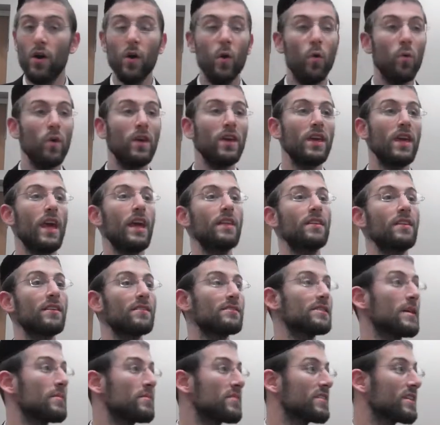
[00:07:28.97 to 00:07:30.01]
we can't
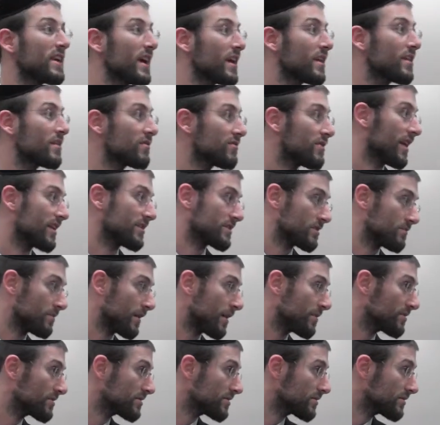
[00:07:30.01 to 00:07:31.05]
accept the get and the Vlad is a
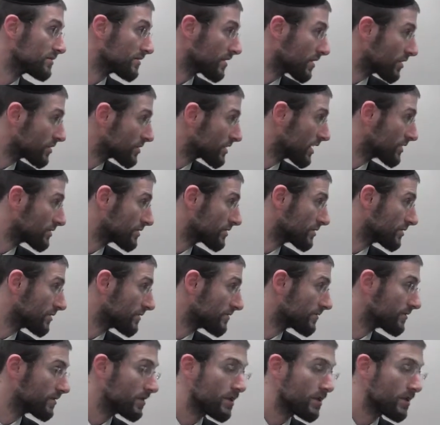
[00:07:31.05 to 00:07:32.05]
Mamzer. It's a Chashash Ziyuf.